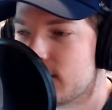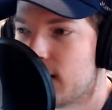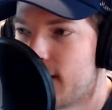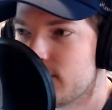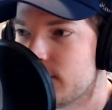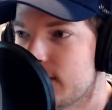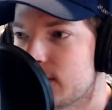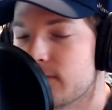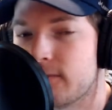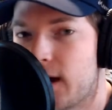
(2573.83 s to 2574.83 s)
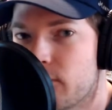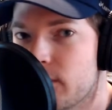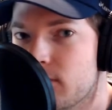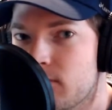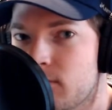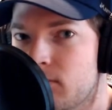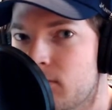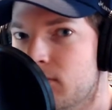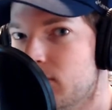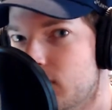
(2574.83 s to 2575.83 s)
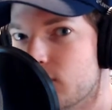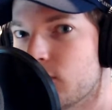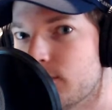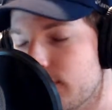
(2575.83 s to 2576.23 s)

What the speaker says: obviously is the veteran in terms of